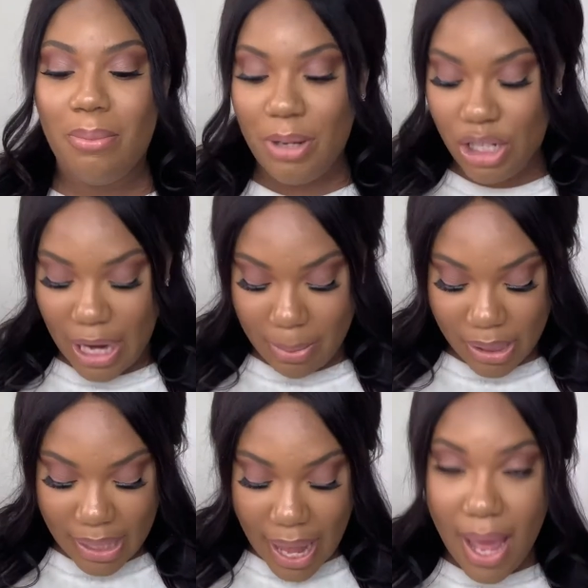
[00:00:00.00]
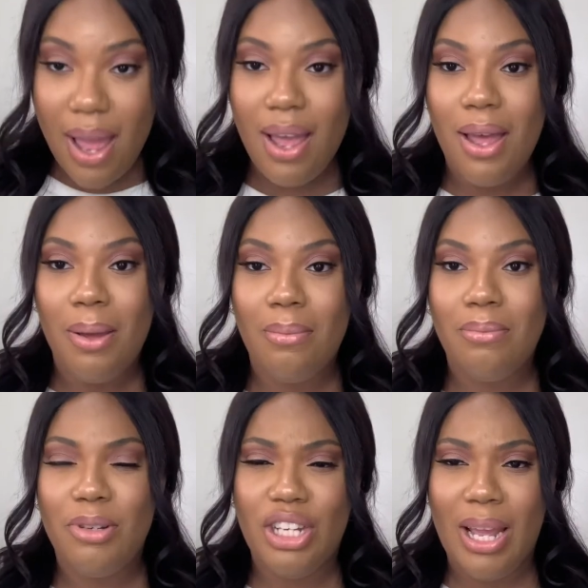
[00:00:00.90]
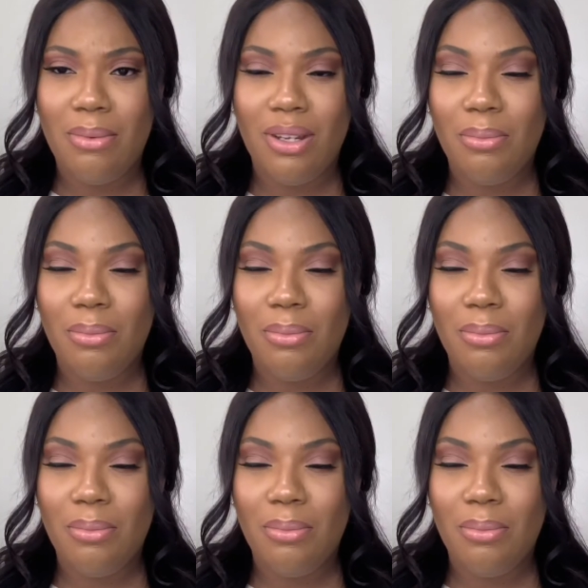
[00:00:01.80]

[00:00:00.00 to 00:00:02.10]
pajama set pajama